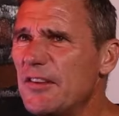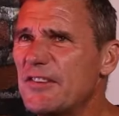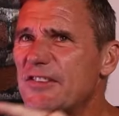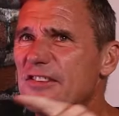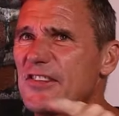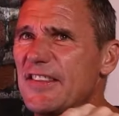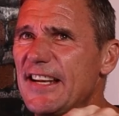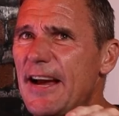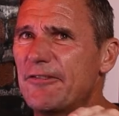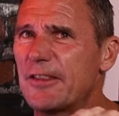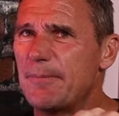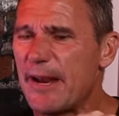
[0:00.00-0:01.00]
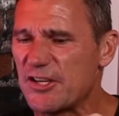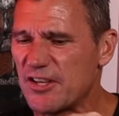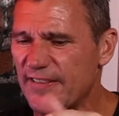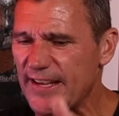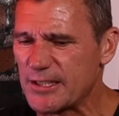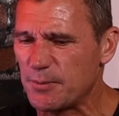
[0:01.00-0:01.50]
so then after The Bachelor,
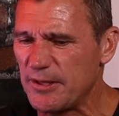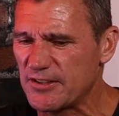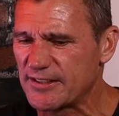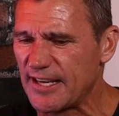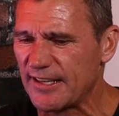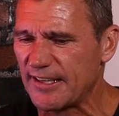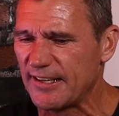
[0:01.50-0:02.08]
that's when you started